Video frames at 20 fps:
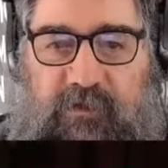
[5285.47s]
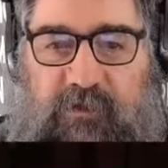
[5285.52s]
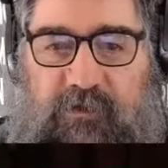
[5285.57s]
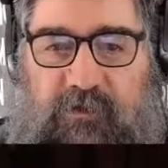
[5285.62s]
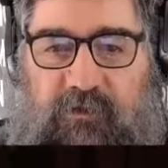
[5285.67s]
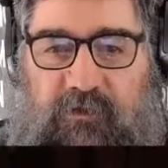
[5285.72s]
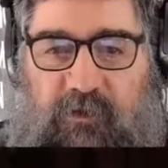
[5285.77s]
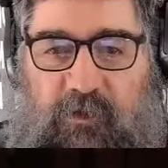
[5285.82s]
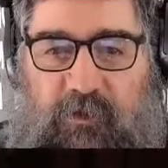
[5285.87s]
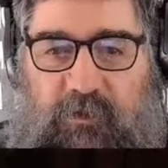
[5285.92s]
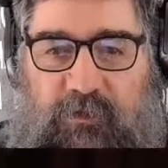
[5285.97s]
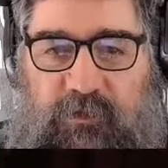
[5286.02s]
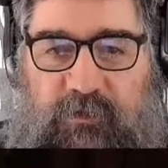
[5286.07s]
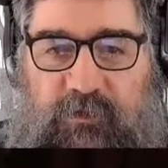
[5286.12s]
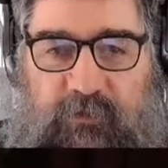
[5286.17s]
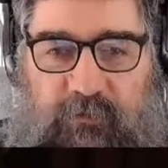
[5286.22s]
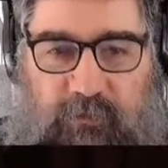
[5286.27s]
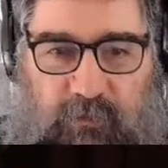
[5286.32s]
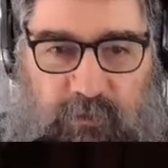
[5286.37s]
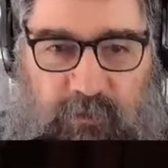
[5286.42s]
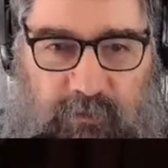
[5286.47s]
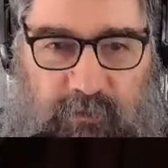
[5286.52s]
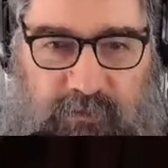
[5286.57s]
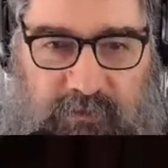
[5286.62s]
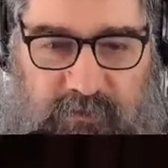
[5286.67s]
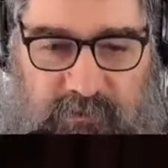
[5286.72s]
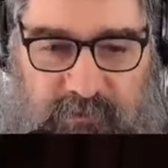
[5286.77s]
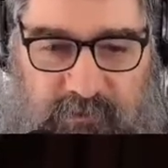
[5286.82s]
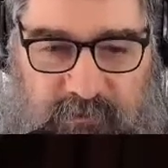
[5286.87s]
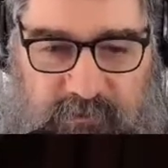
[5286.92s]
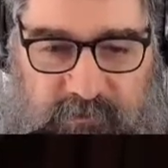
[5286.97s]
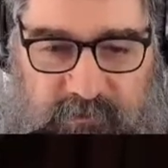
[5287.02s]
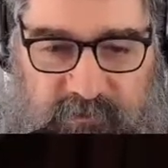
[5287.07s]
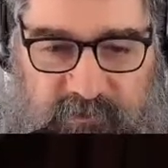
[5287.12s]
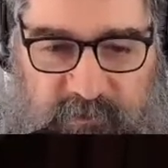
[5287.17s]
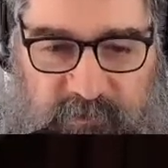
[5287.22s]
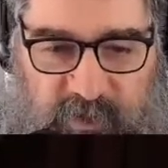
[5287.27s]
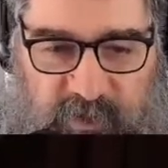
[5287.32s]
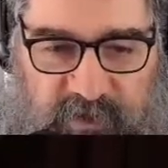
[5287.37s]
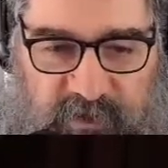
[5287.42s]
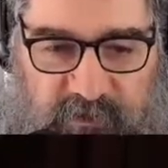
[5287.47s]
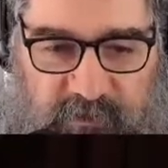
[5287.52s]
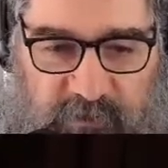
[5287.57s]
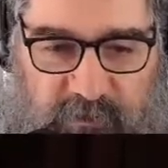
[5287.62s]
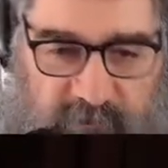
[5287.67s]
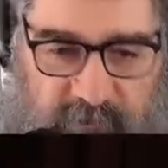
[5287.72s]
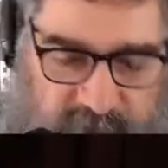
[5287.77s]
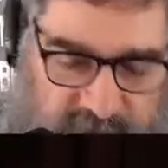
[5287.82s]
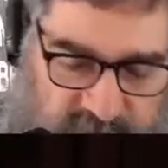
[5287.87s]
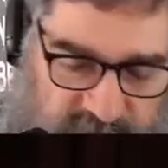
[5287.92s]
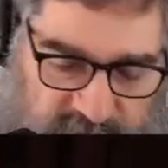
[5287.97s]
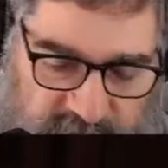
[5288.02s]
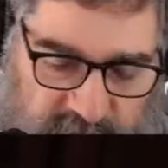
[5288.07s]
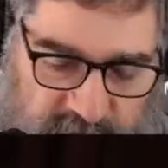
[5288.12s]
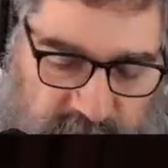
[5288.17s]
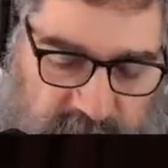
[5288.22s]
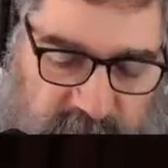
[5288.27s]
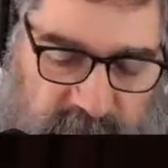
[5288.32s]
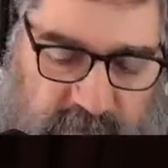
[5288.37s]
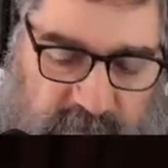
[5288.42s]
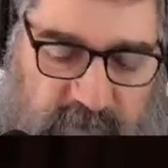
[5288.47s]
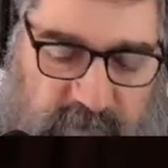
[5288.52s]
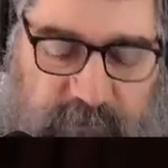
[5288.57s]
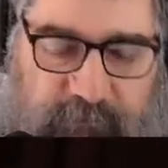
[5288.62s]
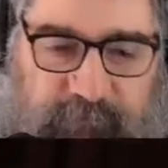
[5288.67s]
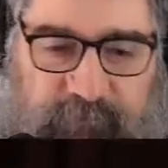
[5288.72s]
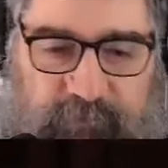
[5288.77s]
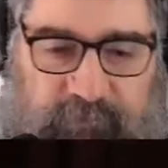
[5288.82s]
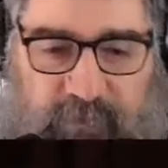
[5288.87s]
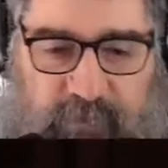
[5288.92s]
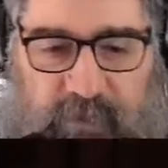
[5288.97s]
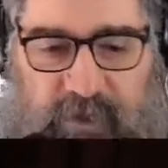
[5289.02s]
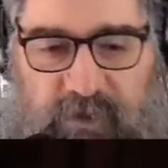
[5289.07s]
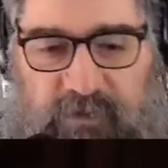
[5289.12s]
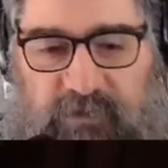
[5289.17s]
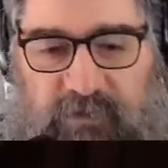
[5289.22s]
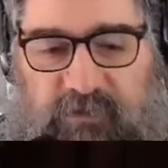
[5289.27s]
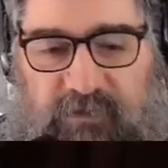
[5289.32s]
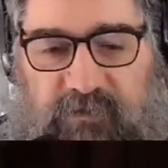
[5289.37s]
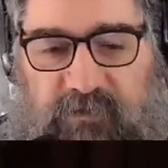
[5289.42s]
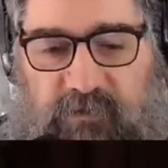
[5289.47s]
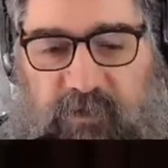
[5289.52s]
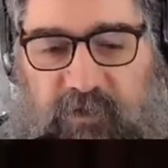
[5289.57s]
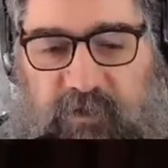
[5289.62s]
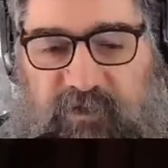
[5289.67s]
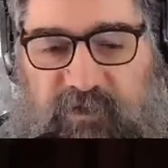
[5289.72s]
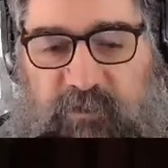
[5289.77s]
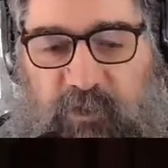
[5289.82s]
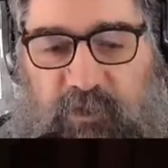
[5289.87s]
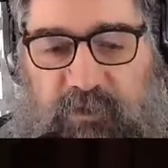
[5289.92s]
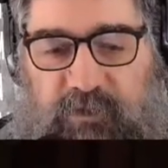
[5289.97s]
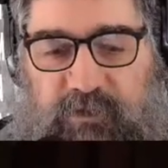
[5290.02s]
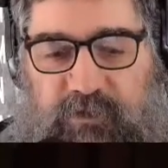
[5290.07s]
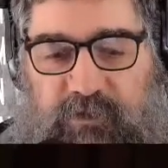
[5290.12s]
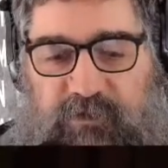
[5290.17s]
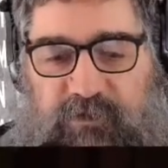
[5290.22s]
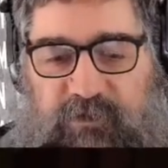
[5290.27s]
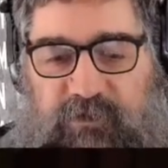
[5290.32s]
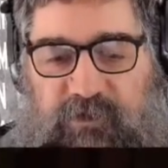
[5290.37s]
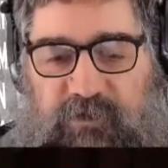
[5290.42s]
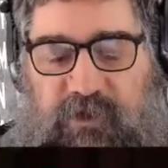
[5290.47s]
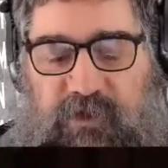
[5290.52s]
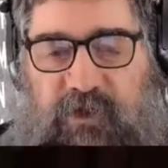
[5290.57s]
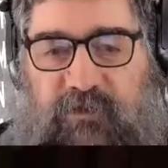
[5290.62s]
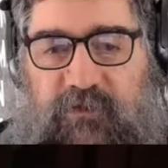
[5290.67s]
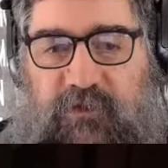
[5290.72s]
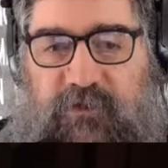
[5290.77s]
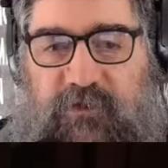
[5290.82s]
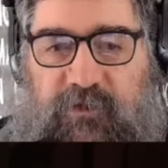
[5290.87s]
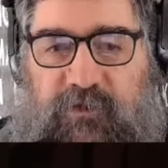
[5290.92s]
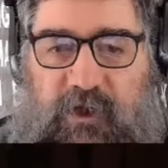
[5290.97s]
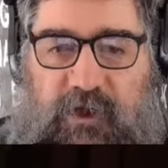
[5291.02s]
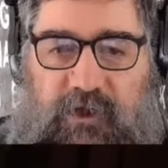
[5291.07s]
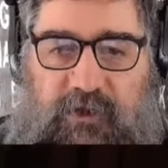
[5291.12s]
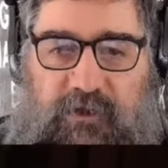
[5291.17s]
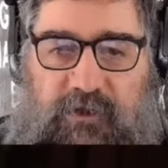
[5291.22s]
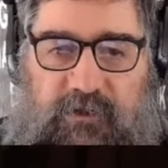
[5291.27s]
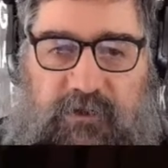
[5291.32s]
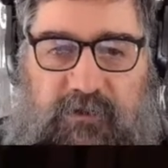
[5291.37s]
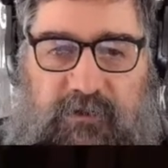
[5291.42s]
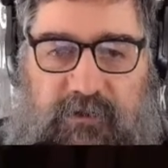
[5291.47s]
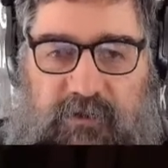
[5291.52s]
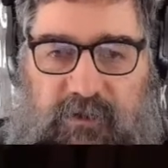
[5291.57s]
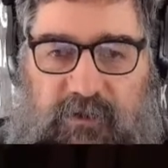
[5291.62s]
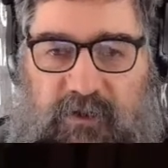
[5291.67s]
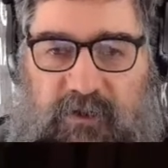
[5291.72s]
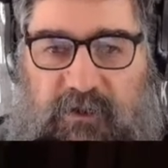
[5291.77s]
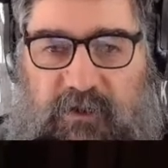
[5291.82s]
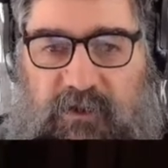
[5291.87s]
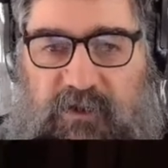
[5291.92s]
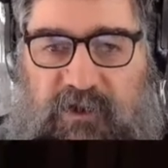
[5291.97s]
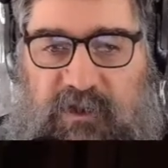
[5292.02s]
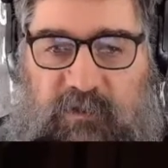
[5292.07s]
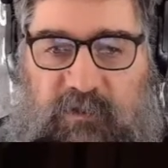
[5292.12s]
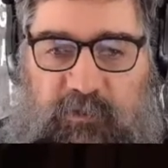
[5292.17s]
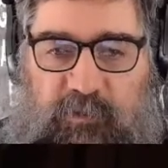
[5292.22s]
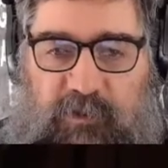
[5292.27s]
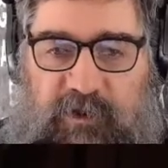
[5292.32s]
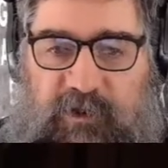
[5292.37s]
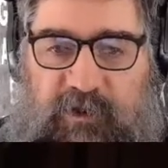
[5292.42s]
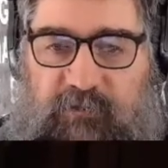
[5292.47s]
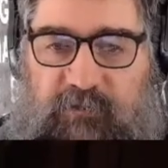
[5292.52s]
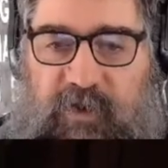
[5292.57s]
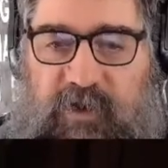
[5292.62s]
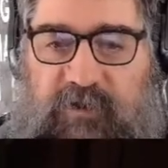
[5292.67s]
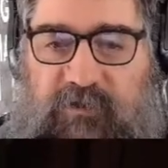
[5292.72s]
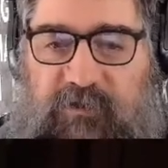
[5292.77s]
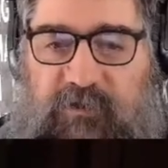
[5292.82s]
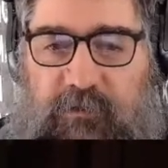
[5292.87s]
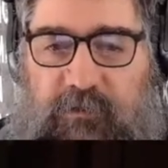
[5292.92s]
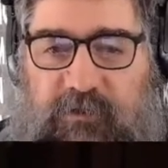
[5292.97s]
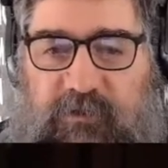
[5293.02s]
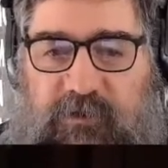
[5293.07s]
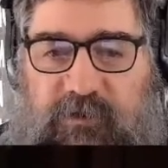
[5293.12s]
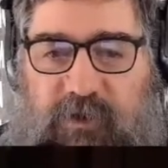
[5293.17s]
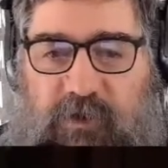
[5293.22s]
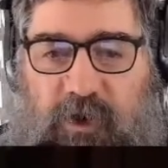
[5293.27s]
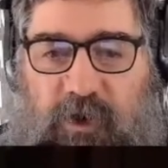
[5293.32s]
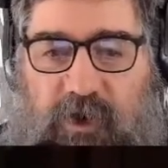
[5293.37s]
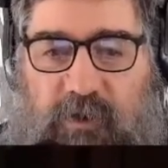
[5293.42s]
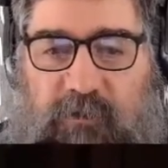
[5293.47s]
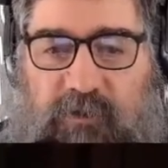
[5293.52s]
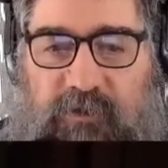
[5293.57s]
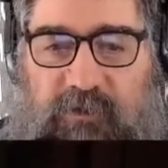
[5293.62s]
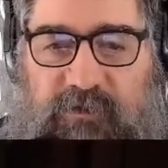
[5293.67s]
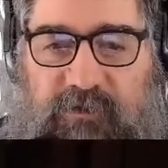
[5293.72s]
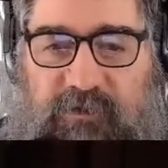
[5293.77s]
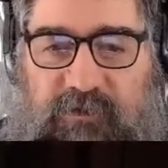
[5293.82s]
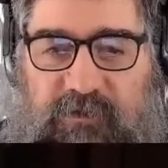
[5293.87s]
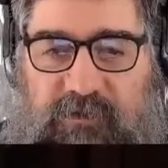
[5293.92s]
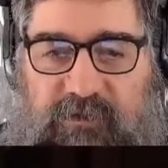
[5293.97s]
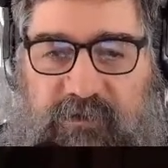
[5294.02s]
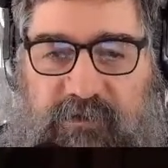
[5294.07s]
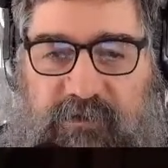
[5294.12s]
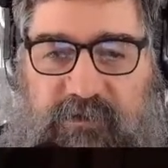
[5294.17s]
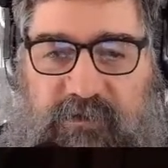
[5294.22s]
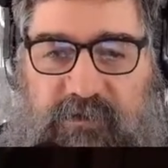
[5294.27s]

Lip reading: controls for speed around here. It's transponders in the track. It was pretty advanced for its time. There's